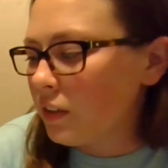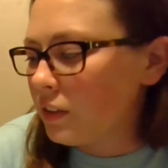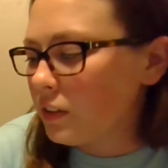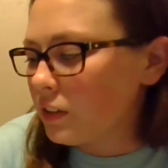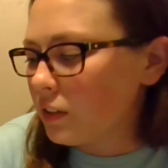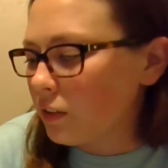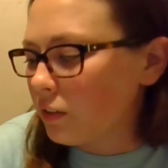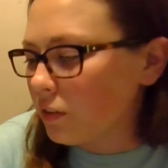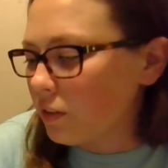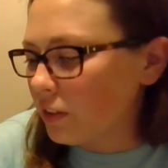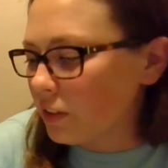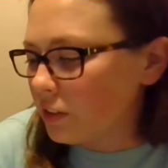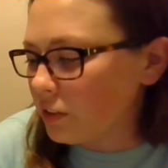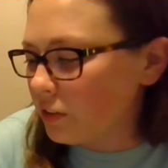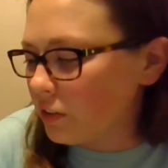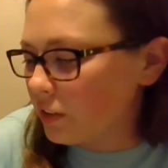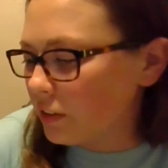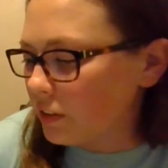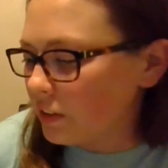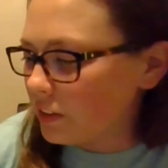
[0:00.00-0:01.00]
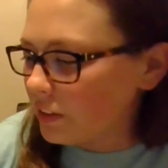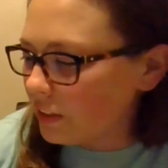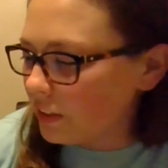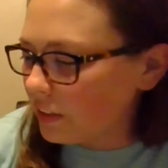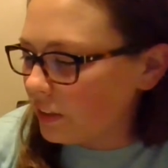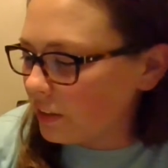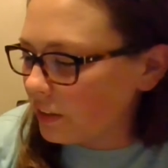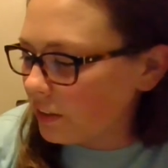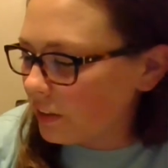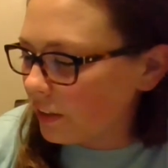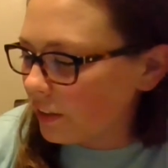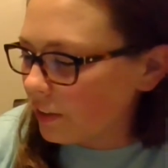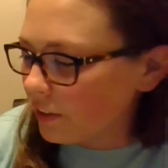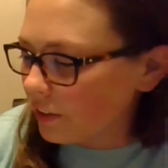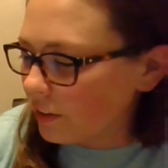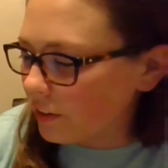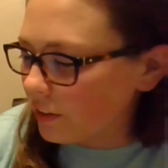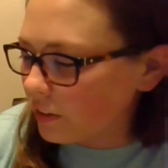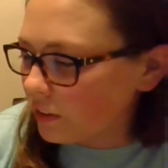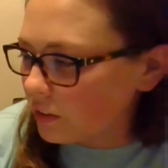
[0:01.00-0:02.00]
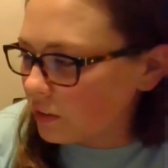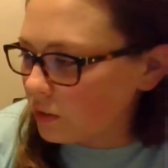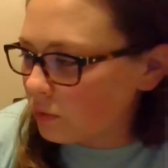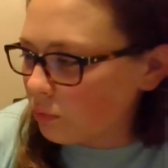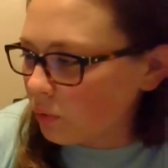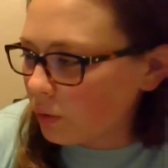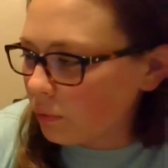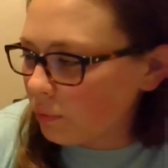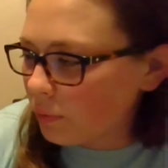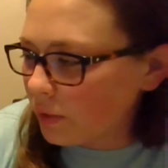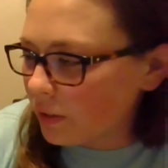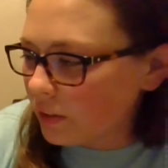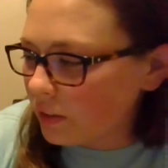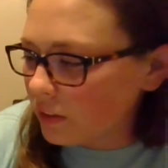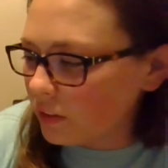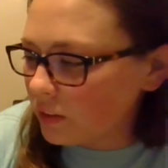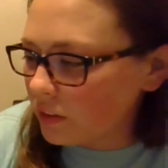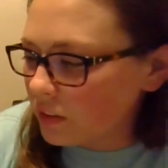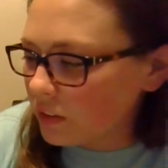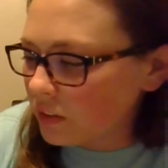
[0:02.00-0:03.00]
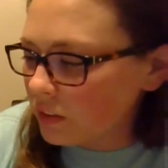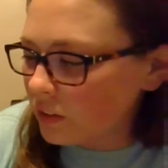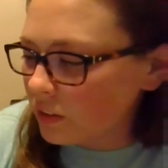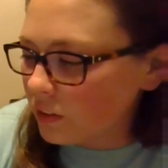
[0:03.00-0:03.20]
So as you can see, they're in these small pens.